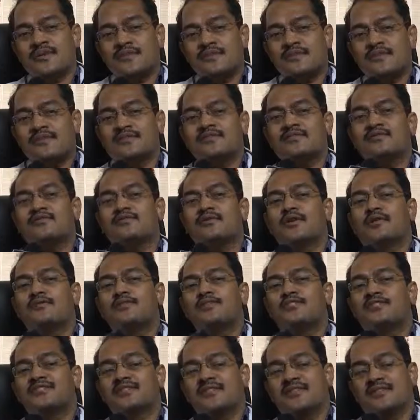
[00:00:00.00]
take less of
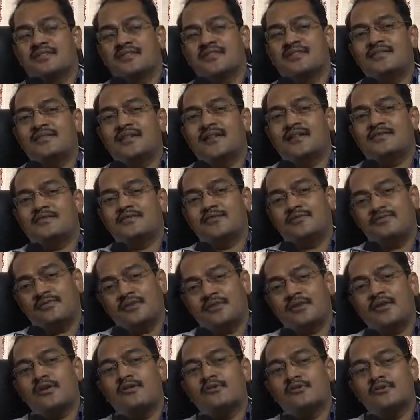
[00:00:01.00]
non-vegetarian diet if
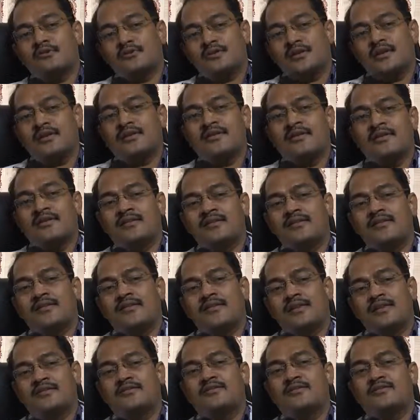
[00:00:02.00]
at all you really
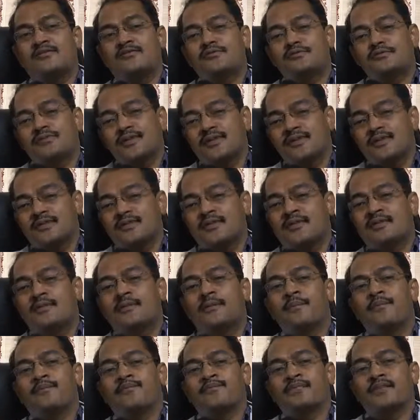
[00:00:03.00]
intend to take
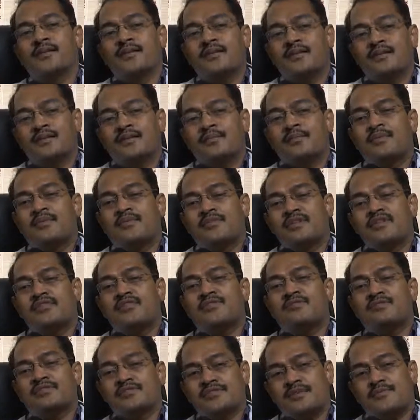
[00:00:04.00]

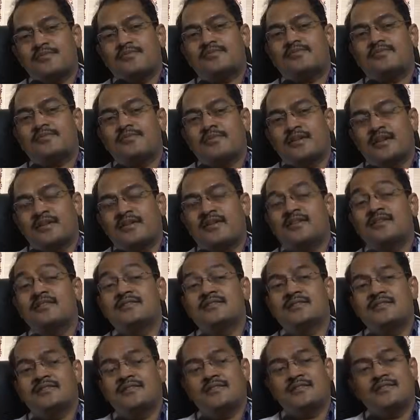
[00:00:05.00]
preventive steps to
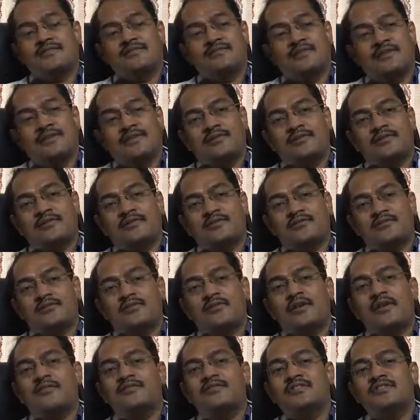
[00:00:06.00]
against the kidney failure. So
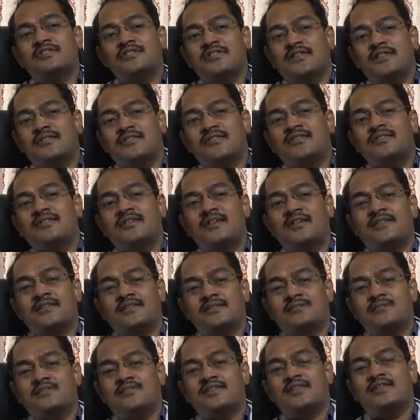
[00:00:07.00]
non-vegetarian diet,
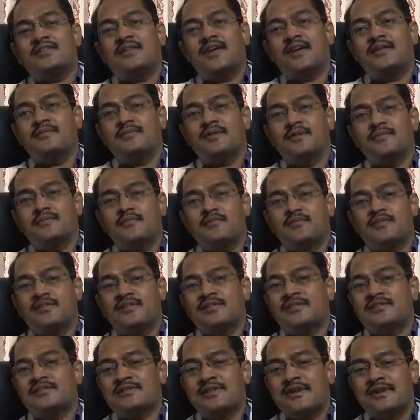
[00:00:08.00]
especially the animal
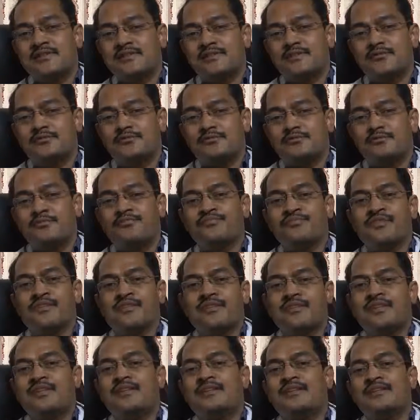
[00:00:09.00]
protein, is likely to
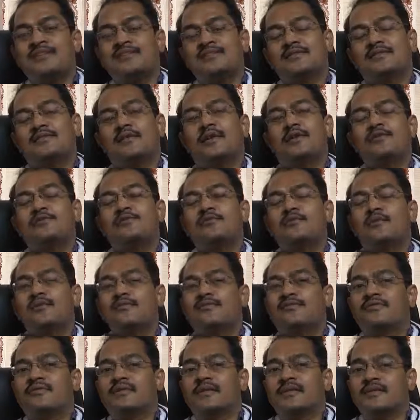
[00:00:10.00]
increase the volume
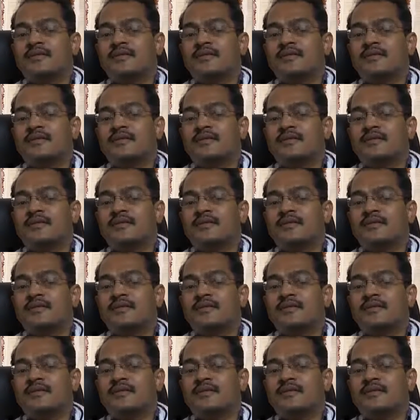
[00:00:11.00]
of